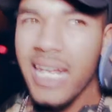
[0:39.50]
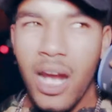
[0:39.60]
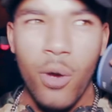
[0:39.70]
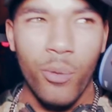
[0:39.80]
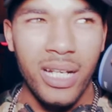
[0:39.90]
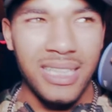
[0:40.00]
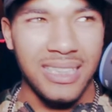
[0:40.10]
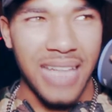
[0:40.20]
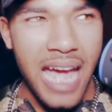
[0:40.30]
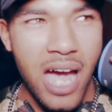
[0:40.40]
He don't really
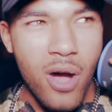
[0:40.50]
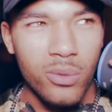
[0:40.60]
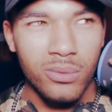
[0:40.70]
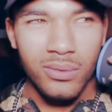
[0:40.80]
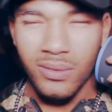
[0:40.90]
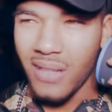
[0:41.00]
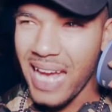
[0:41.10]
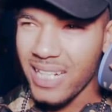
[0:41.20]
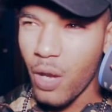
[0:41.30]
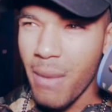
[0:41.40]
sound
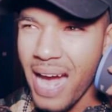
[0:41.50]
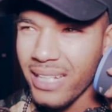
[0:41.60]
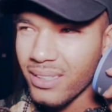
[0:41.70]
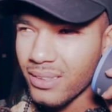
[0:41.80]
like nobody.